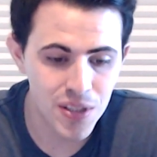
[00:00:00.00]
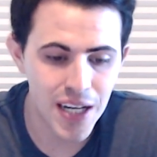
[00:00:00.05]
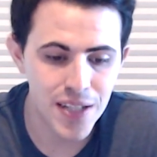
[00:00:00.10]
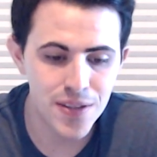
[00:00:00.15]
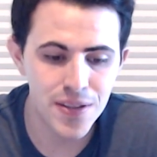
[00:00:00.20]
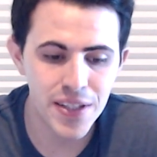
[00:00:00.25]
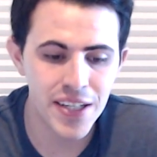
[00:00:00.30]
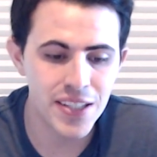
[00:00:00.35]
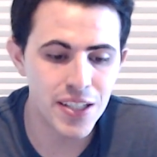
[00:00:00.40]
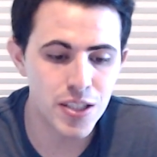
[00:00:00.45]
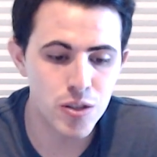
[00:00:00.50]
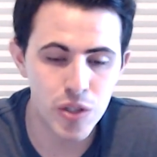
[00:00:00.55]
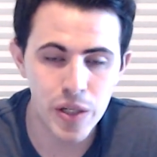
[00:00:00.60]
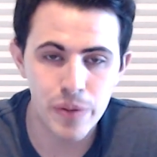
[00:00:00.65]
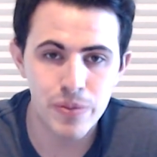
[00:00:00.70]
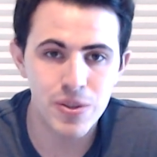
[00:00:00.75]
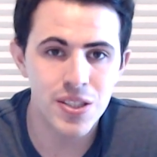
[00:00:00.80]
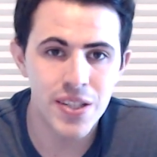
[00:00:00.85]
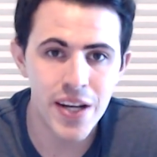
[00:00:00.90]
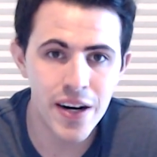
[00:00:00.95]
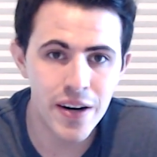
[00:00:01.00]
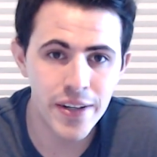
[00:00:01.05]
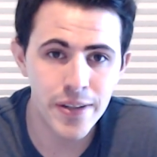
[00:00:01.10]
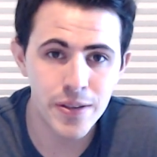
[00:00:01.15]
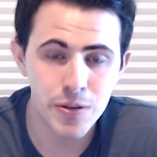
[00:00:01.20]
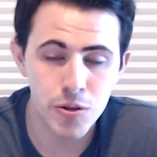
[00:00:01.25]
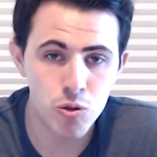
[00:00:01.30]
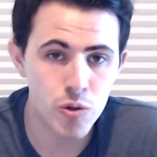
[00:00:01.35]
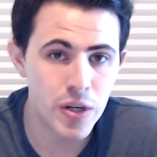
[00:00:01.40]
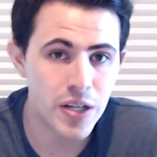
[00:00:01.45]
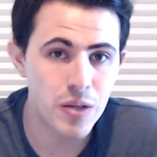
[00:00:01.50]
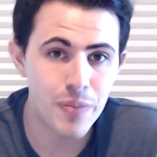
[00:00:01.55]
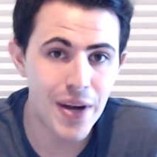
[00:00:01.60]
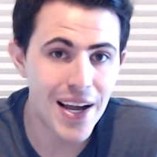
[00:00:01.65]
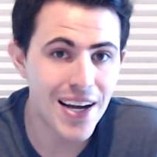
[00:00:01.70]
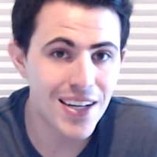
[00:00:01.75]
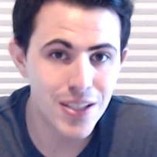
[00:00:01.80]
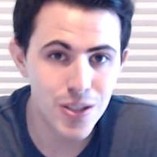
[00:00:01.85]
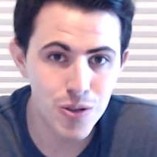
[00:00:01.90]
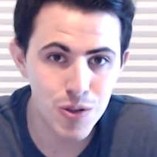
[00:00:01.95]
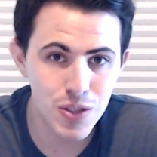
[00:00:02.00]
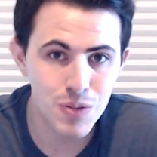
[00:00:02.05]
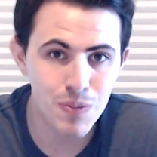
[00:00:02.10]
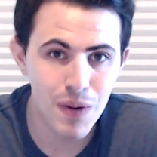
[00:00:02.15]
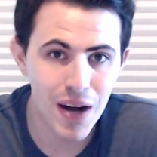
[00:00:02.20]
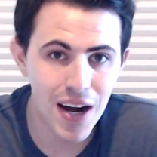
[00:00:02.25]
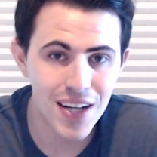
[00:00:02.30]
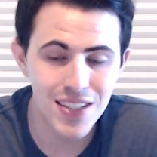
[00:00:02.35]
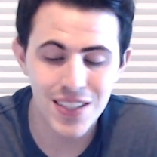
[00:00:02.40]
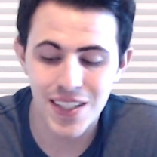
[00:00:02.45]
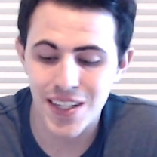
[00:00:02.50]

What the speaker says: I think in a dream scenario, you trade back 2 spots,